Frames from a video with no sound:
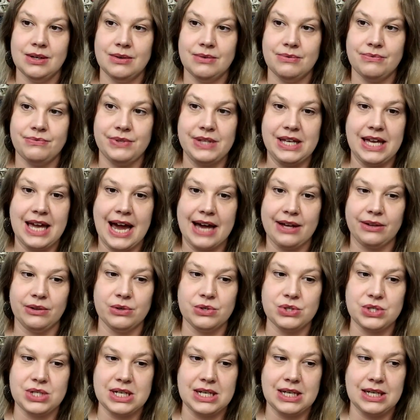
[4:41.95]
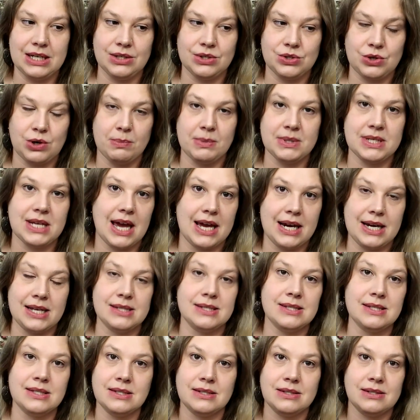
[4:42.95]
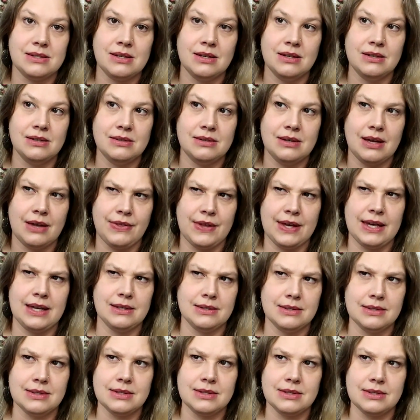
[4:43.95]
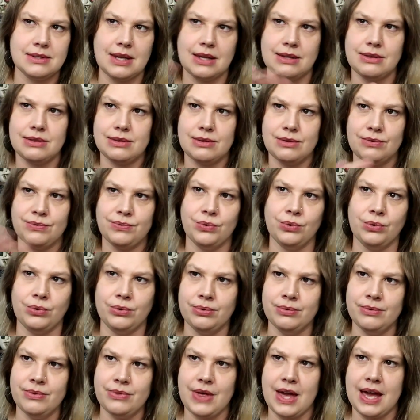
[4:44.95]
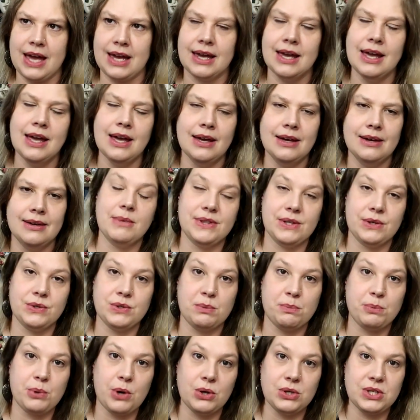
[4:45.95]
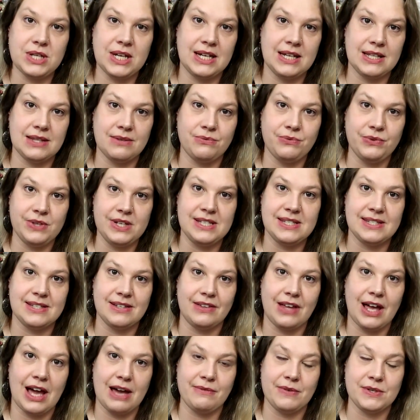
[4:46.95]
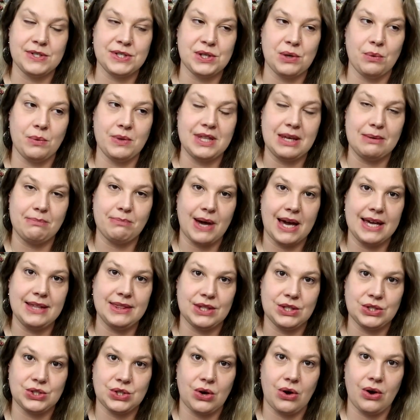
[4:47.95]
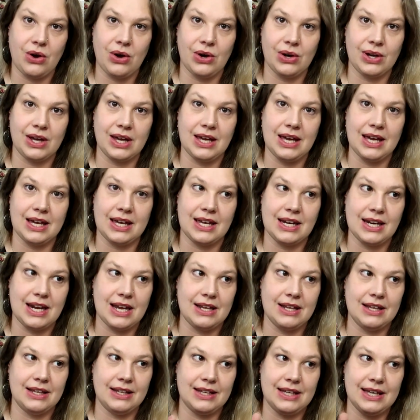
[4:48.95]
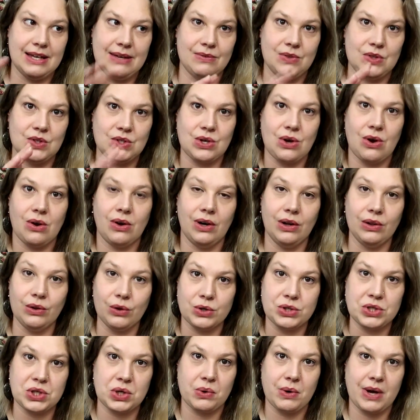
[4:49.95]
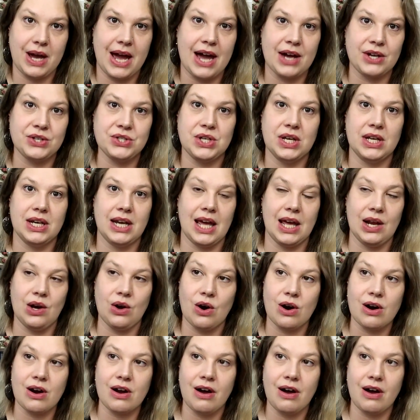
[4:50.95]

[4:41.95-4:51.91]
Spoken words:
flea allergy dermatitis, I think is the full thing. But there's a protein in the flea saliva, so when they bite the dog, it can give the dog an allergic reaction. And our